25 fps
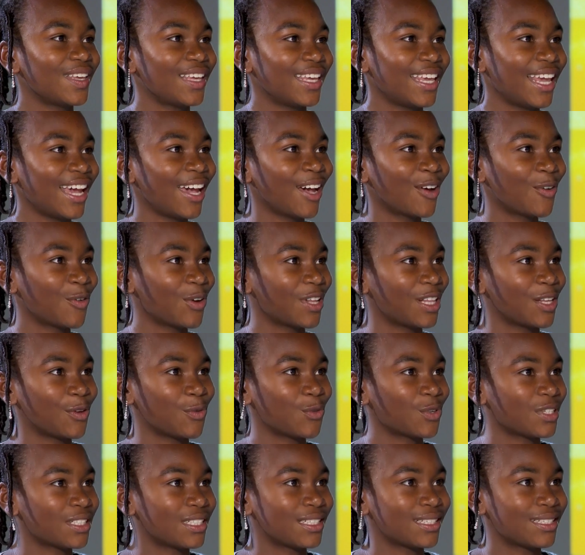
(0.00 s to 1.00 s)
Yeah, well, it
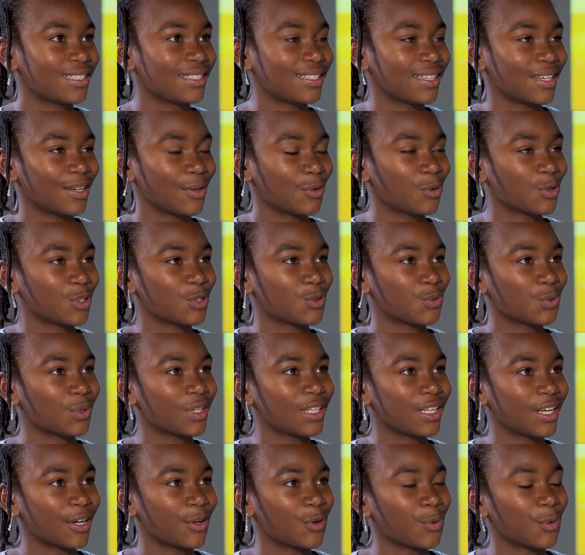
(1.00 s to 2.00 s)
was
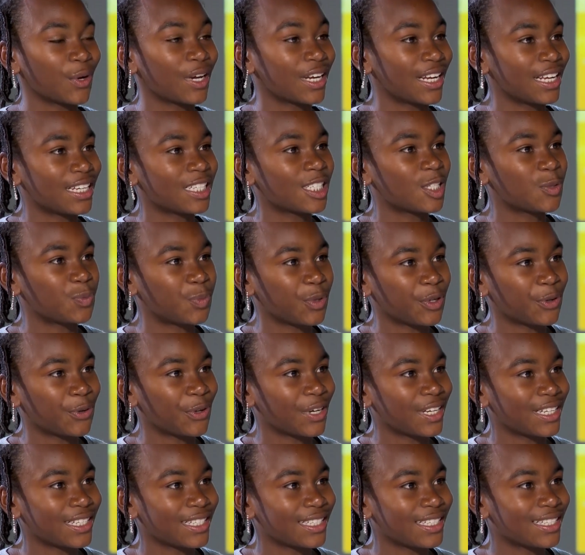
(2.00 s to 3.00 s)
really a great
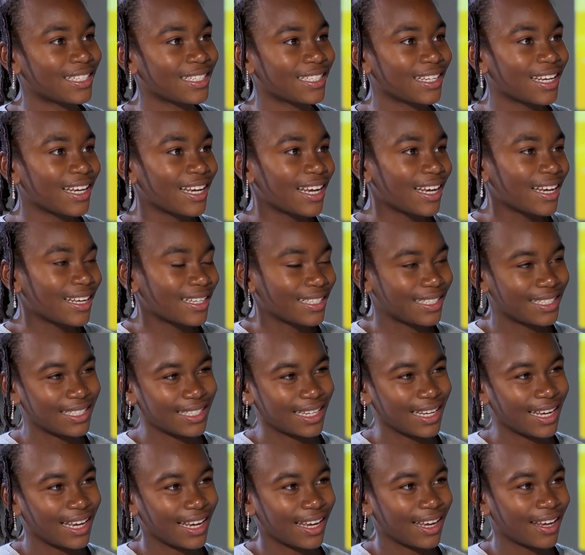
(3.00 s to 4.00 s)
experience
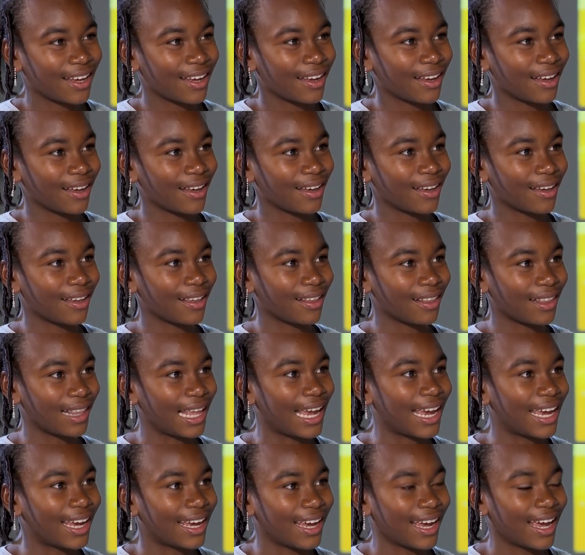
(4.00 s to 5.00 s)
seeing
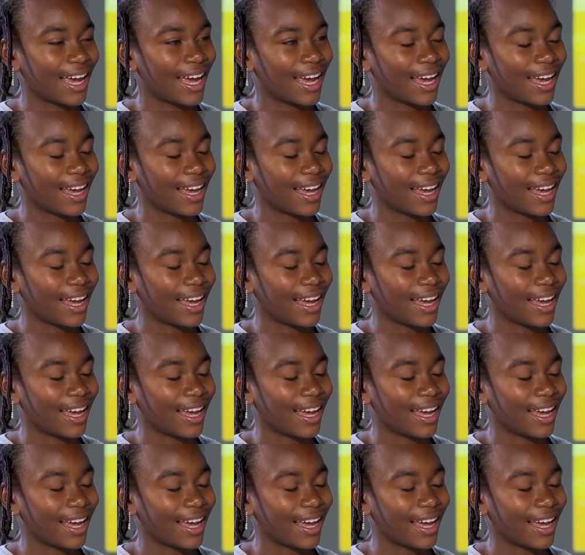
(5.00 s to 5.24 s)
like